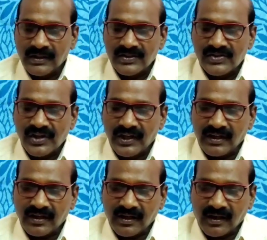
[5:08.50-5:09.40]

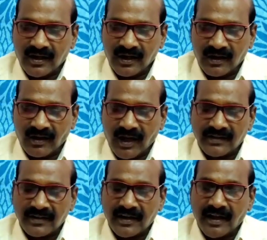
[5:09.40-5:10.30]
She
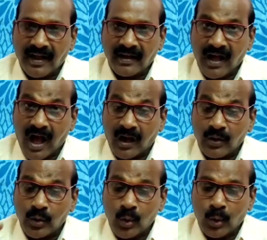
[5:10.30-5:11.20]
contracted an
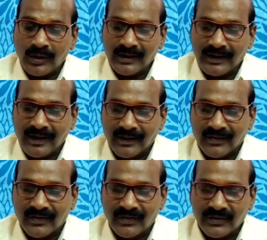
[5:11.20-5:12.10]
unknown
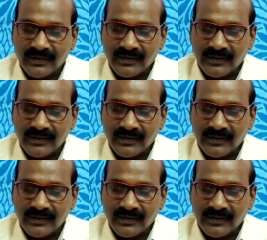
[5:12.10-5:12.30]
illness